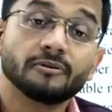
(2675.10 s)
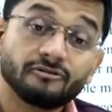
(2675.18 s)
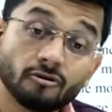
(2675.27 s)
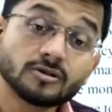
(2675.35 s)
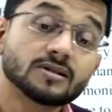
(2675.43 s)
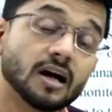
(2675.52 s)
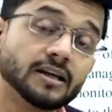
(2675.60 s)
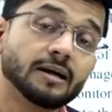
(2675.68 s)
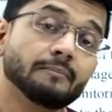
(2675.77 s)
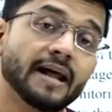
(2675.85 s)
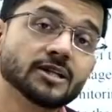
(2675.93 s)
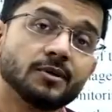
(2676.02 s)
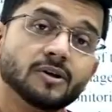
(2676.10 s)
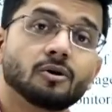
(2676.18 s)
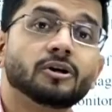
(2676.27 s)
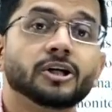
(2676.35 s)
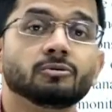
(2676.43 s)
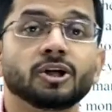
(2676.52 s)
So before starting
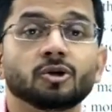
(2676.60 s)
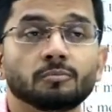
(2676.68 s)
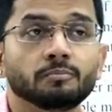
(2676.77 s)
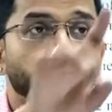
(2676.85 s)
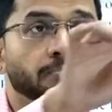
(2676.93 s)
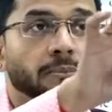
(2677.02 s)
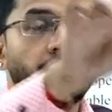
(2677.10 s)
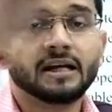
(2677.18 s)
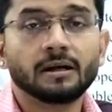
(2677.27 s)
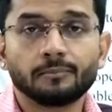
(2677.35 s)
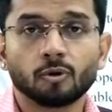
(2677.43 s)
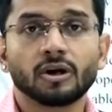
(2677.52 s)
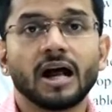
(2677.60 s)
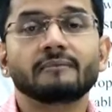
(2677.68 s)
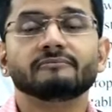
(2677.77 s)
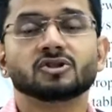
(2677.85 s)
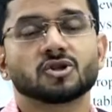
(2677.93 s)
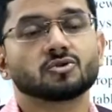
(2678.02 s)
management audit, you need to prepare a
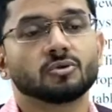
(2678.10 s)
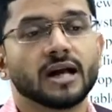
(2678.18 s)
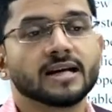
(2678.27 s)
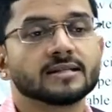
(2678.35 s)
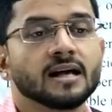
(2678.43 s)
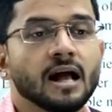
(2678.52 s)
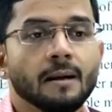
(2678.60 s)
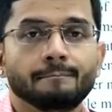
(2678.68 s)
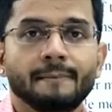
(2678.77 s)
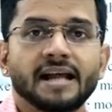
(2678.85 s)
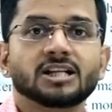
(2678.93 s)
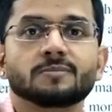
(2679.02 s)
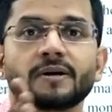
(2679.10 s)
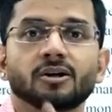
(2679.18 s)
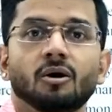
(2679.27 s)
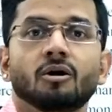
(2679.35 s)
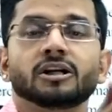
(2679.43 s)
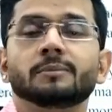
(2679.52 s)
program which is known as
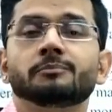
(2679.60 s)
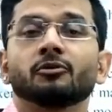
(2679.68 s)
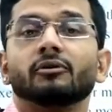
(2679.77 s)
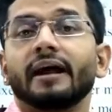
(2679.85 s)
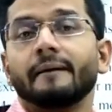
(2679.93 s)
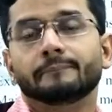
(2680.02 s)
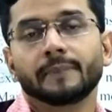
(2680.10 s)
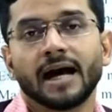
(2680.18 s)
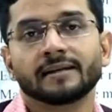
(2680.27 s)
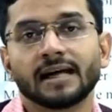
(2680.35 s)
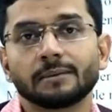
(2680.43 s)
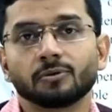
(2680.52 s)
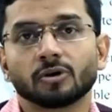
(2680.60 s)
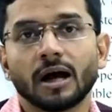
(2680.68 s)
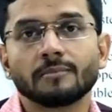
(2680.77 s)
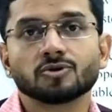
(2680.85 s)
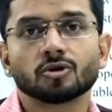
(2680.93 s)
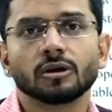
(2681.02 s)
management audit program, and that
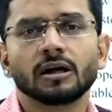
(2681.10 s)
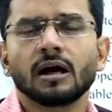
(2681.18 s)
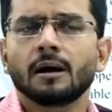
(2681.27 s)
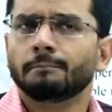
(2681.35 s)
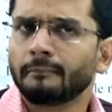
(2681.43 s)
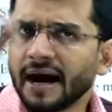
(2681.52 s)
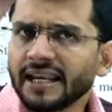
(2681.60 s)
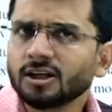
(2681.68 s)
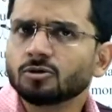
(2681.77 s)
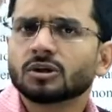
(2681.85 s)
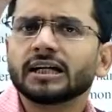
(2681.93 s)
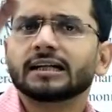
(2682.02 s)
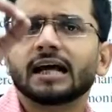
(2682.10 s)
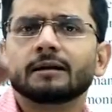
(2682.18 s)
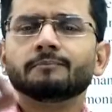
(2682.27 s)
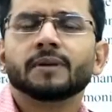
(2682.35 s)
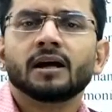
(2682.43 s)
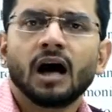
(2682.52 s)
program should minutely
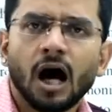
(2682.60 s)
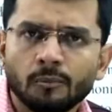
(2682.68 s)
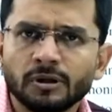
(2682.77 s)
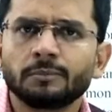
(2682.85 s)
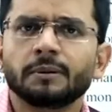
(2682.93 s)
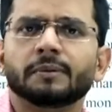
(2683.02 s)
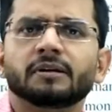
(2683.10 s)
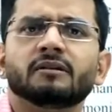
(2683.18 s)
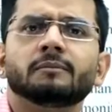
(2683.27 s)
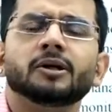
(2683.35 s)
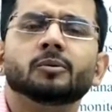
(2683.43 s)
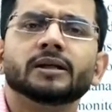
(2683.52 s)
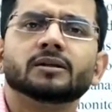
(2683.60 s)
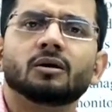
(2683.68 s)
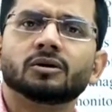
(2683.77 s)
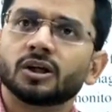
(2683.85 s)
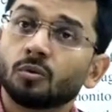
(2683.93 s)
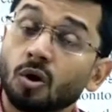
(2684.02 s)
tell how many people will be
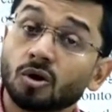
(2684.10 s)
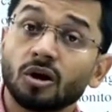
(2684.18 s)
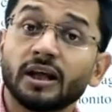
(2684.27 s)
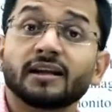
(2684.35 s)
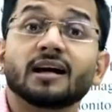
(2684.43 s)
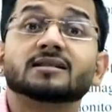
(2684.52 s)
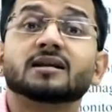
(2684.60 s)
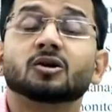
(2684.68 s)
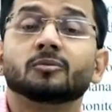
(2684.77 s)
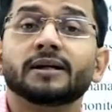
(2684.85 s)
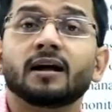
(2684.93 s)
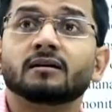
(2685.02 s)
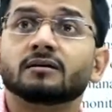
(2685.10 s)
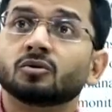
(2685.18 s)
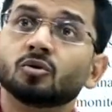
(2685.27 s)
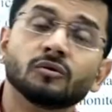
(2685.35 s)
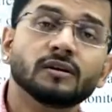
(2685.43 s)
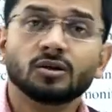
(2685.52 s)
doing the audit, what all areas are to be
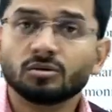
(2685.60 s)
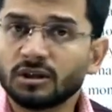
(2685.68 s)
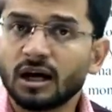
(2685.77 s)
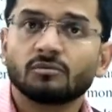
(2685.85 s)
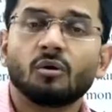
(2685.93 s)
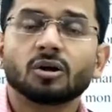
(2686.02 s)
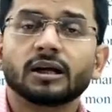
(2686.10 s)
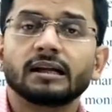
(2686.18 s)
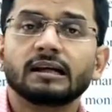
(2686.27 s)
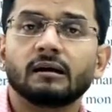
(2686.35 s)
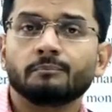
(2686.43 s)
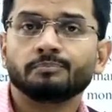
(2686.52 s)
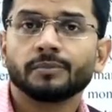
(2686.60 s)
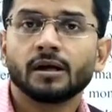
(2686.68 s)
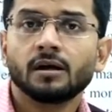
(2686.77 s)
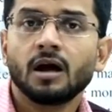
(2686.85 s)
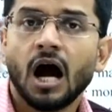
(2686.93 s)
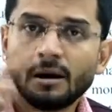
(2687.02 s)
done, who will do that, what area,
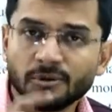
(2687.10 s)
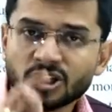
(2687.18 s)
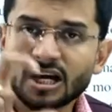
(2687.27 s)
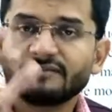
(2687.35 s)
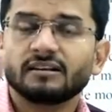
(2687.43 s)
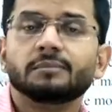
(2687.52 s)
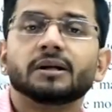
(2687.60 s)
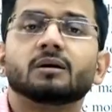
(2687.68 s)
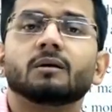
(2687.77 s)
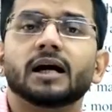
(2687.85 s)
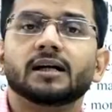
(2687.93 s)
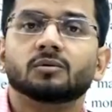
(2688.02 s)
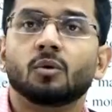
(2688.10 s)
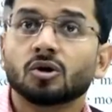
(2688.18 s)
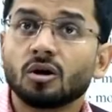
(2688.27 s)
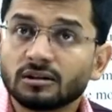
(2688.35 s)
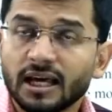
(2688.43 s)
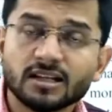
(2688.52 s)
how much time will be required,
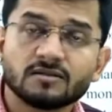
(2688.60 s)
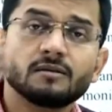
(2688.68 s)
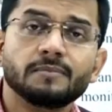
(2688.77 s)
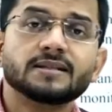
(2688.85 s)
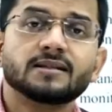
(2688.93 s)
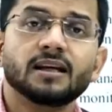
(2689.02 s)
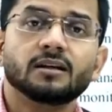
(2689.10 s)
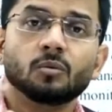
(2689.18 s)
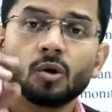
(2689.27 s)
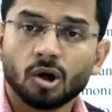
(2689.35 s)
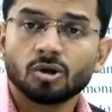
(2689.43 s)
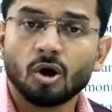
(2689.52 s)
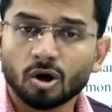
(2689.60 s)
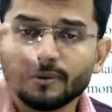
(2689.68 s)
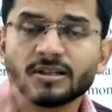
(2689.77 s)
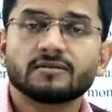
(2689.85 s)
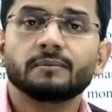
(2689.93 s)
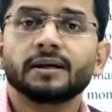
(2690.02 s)
what all things will be seen, what all
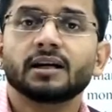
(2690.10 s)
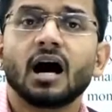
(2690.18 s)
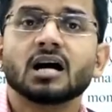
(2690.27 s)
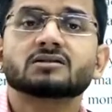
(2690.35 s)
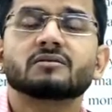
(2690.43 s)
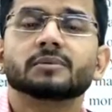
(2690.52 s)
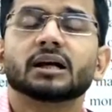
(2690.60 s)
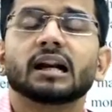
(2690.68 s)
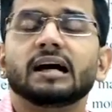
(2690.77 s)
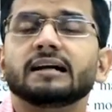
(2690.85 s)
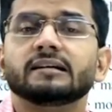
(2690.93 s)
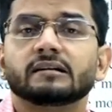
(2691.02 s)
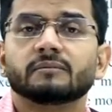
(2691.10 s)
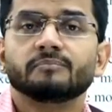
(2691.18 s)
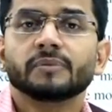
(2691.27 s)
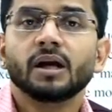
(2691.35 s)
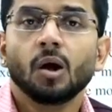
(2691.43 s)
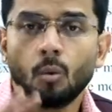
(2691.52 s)
documents will be asked from the
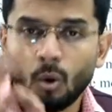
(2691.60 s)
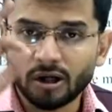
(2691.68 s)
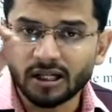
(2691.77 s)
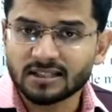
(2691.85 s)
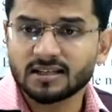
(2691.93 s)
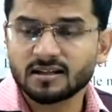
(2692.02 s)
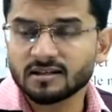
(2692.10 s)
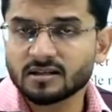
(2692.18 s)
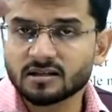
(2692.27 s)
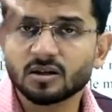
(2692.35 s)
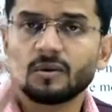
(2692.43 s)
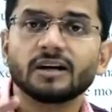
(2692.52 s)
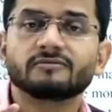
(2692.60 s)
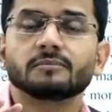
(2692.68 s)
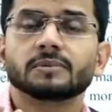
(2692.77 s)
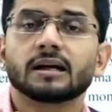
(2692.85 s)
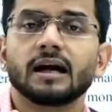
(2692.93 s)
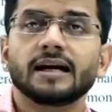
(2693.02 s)
client, what assistance is
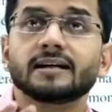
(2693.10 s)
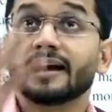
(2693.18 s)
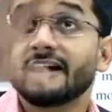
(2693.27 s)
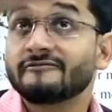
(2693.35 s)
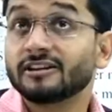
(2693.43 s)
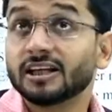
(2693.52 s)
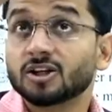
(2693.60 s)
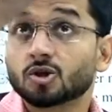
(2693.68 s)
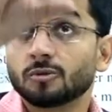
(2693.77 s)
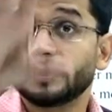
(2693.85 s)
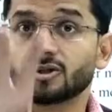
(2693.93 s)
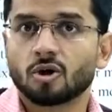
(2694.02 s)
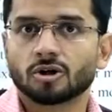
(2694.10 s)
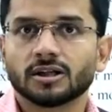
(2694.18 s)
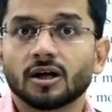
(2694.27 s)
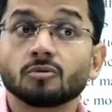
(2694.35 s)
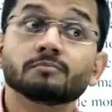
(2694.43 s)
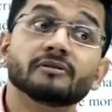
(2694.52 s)
required from the client. Everything should be
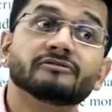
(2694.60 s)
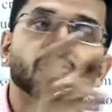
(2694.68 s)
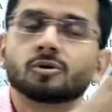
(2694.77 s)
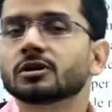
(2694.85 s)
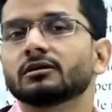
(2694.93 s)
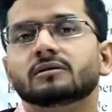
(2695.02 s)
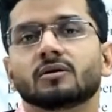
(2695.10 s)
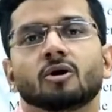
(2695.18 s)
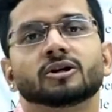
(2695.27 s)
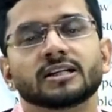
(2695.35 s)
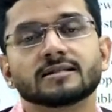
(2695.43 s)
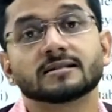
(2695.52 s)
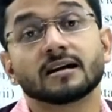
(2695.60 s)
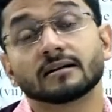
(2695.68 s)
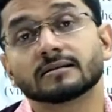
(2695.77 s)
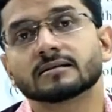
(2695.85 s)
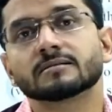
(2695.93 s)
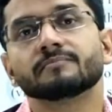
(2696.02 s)
jotted down before the audit
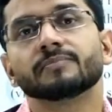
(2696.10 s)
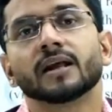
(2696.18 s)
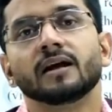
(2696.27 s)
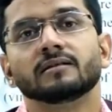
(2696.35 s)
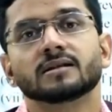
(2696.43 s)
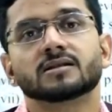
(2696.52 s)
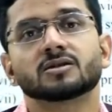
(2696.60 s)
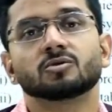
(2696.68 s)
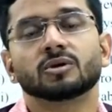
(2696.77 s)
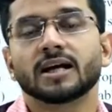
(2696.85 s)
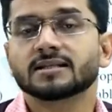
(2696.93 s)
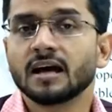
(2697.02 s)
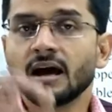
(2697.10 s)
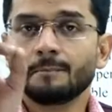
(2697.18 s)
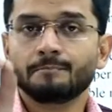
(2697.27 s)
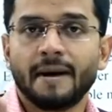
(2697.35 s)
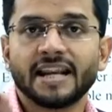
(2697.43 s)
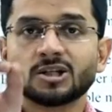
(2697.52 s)
starts. This is known as
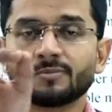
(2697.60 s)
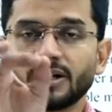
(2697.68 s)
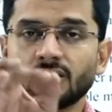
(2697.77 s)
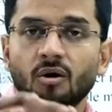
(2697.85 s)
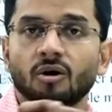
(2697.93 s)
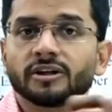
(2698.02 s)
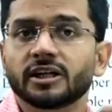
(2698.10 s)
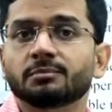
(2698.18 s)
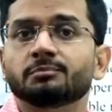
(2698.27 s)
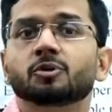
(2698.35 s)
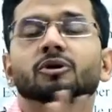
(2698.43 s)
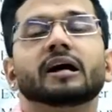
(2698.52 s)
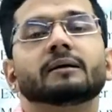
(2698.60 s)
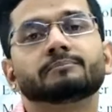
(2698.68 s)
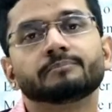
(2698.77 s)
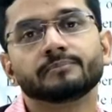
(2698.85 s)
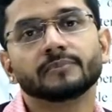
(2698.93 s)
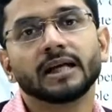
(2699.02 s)
management audit
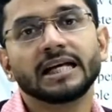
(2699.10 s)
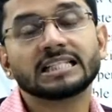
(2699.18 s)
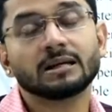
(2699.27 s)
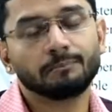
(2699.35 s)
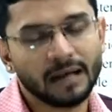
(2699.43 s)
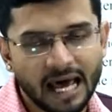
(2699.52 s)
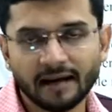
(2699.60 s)
program. It's a